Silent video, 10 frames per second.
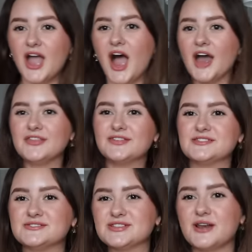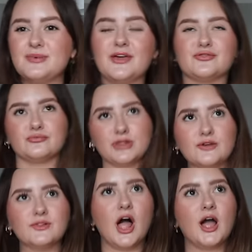I thought this was gonna be a thriller
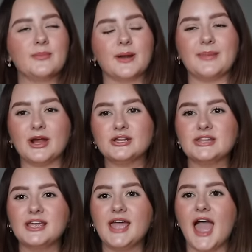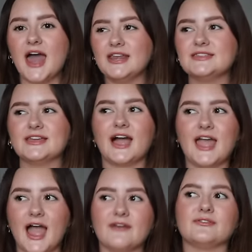vlog, but apparently anything I
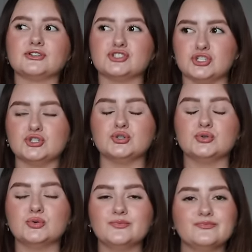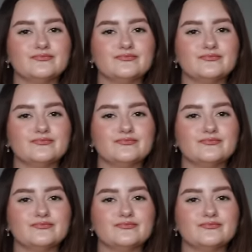ever do